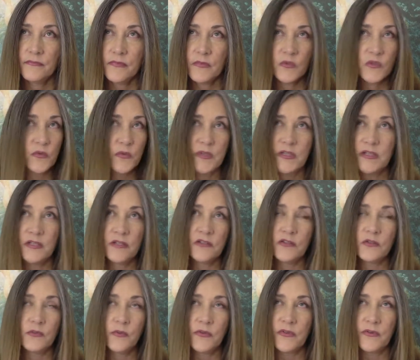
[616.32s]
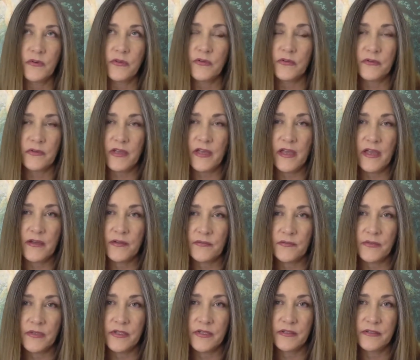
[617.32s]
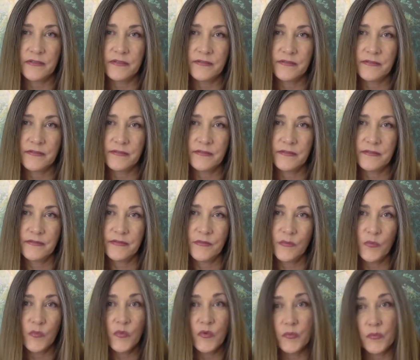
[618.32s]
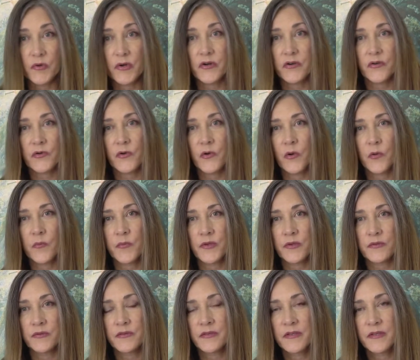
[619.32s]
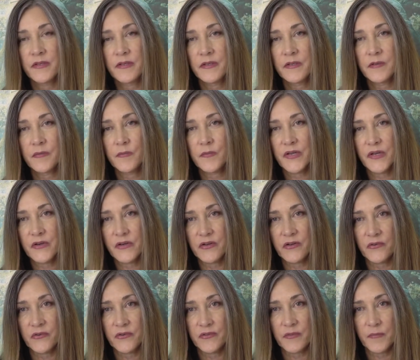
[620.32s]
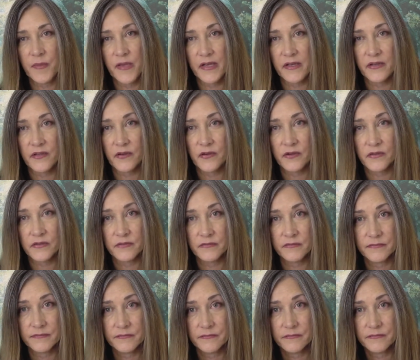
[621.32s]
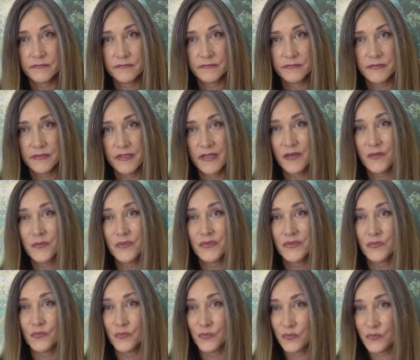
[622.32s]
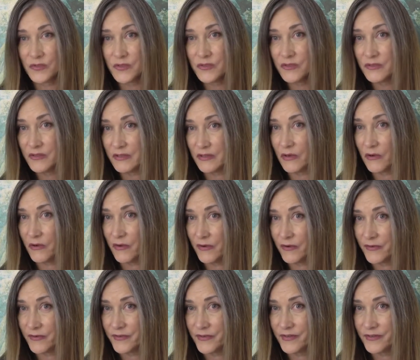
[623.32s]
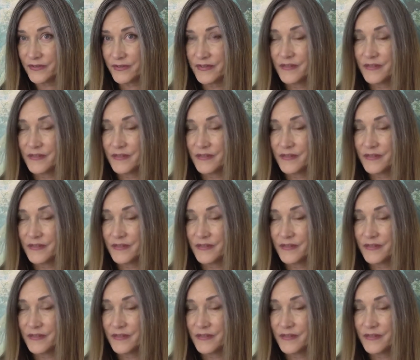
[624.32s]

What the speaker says: which we didn't do with our other cat. We brought her home and buried her in the backyard. That was really hard.